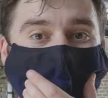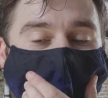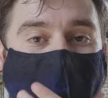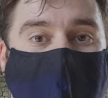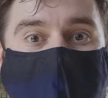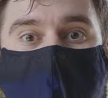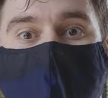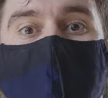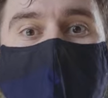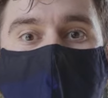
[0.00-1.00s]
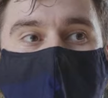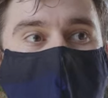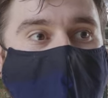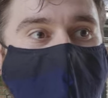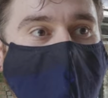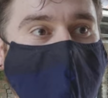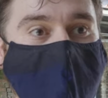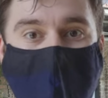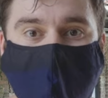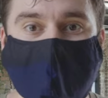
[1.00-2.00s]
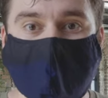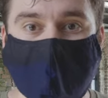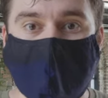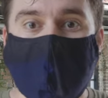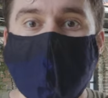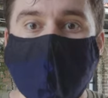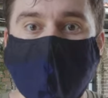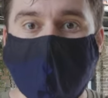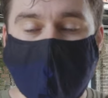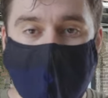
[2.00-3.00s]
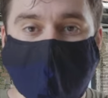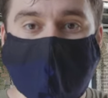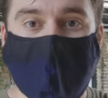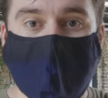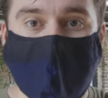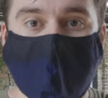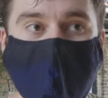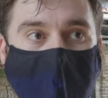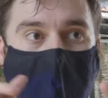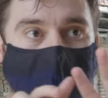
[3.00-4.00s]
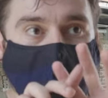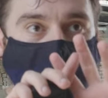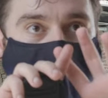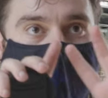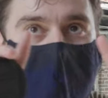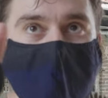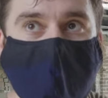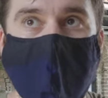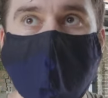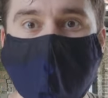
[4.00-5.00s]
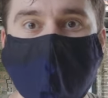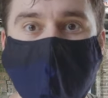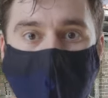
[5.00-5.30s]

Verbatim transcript: and uh, it, it, it basically creates a all-encompassing,